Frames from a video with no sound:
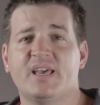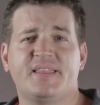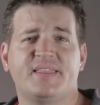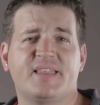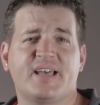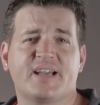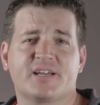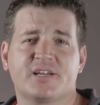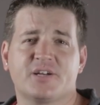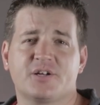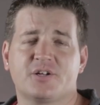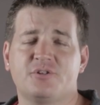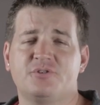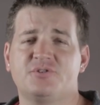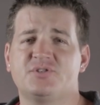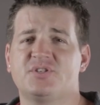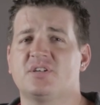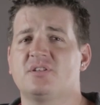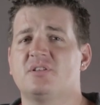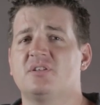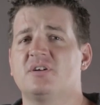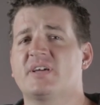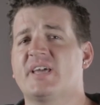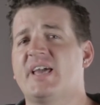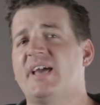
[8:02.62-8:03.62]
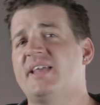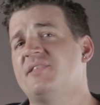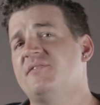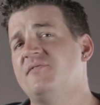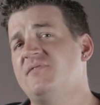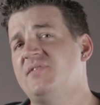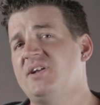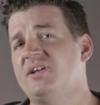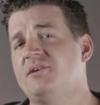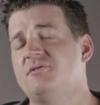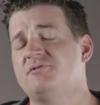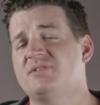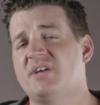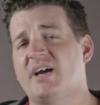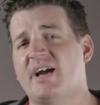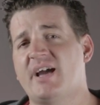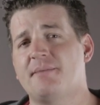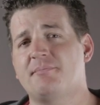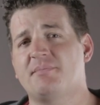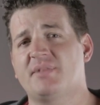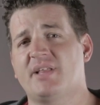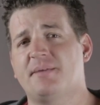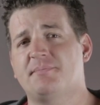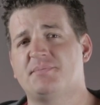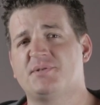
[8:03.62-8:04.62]
And that concludes our look at the video
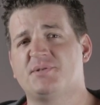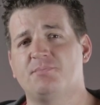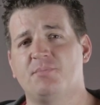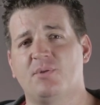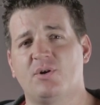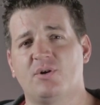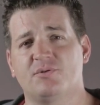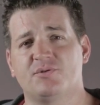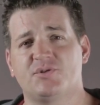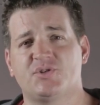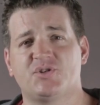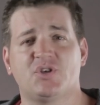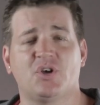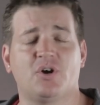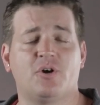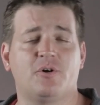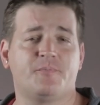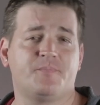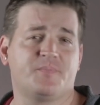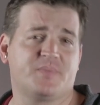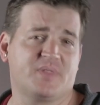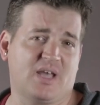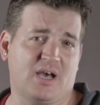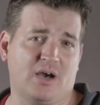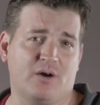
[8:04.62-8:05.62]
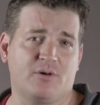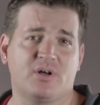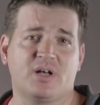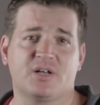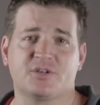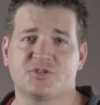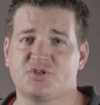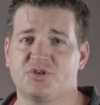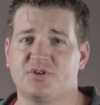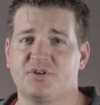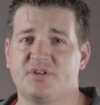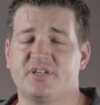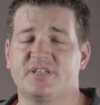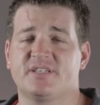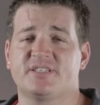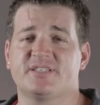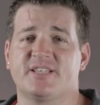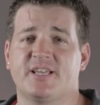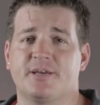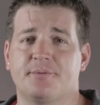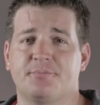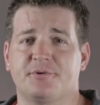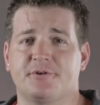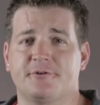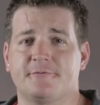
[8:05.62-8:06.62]
time-lapse mode. So now I'll show you an
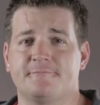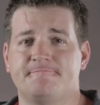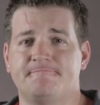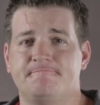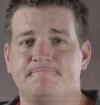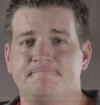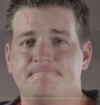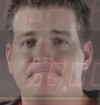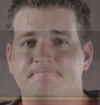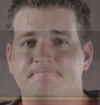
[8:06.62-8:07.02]
example.